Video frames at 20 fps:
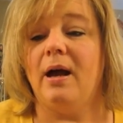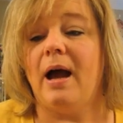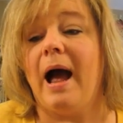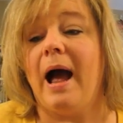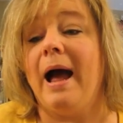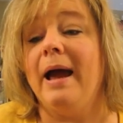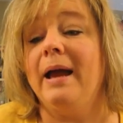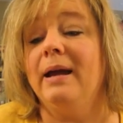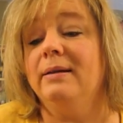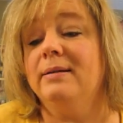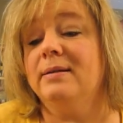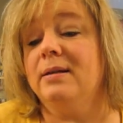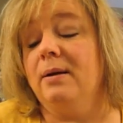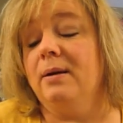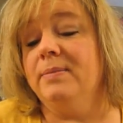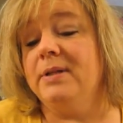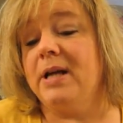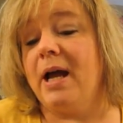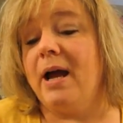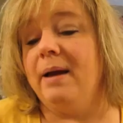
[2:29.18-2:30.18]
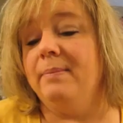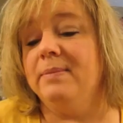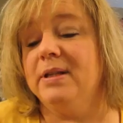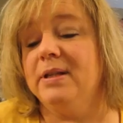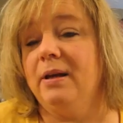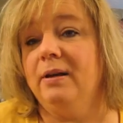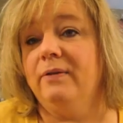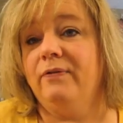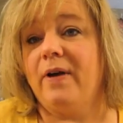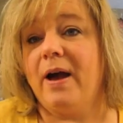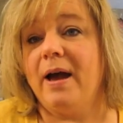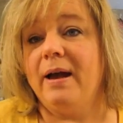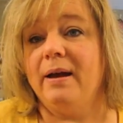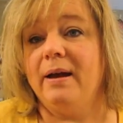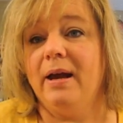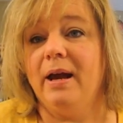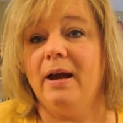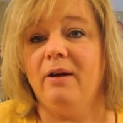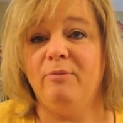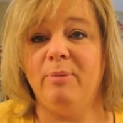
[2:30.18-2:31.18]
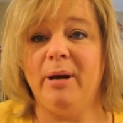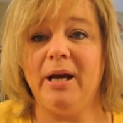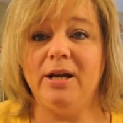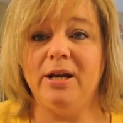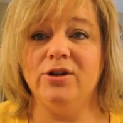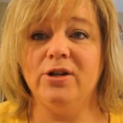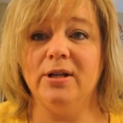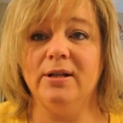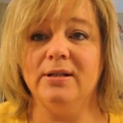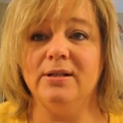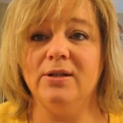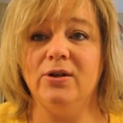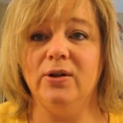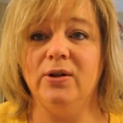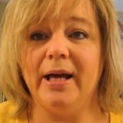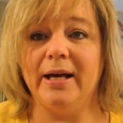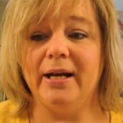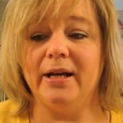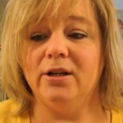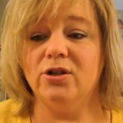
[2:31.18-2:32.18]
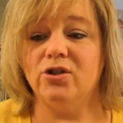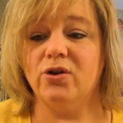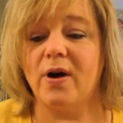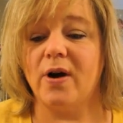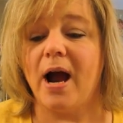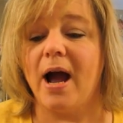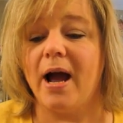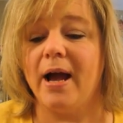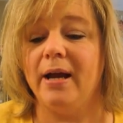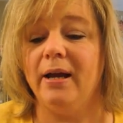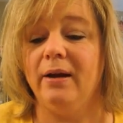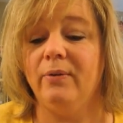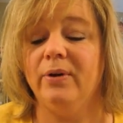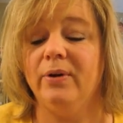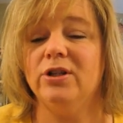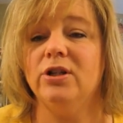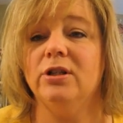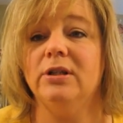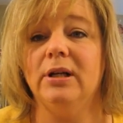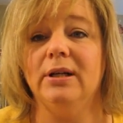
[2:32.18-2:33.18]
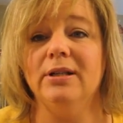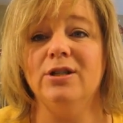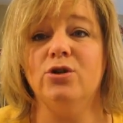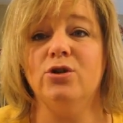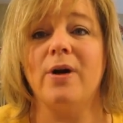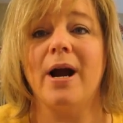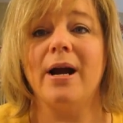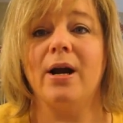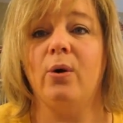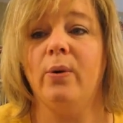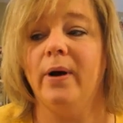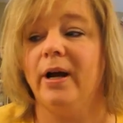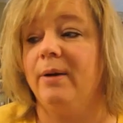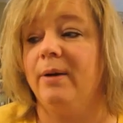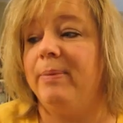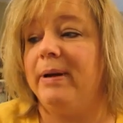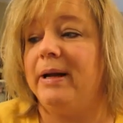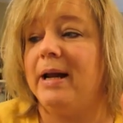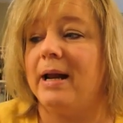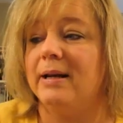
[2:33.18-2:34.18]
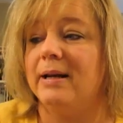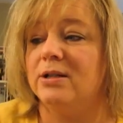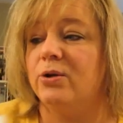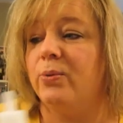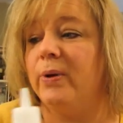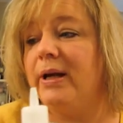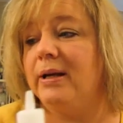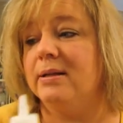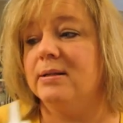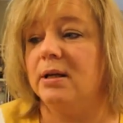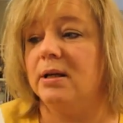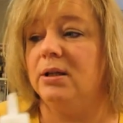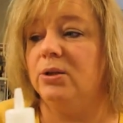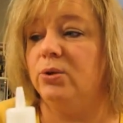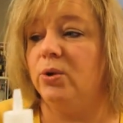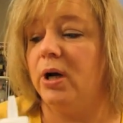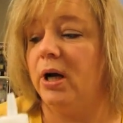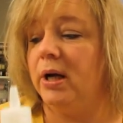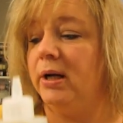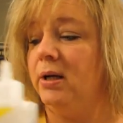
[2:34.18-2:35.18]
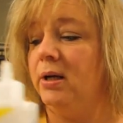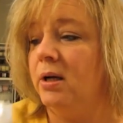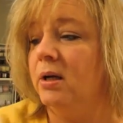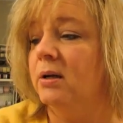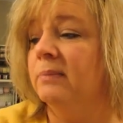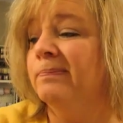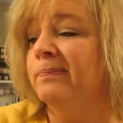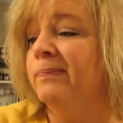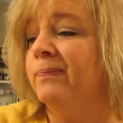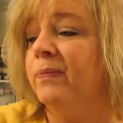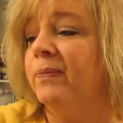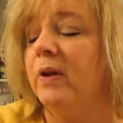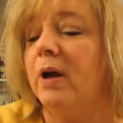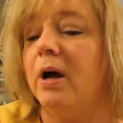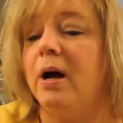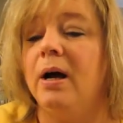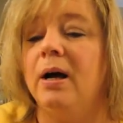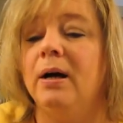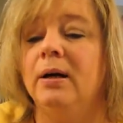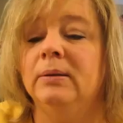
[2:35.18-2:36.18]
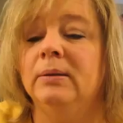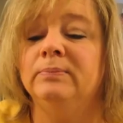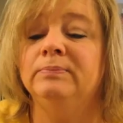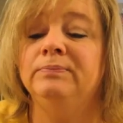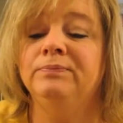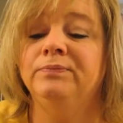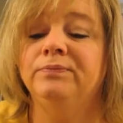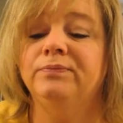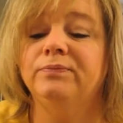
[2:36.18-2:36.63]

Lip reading: I sometimes, if I have patience to let it dry, which it does dry quick, but not as quick as a glue gun, then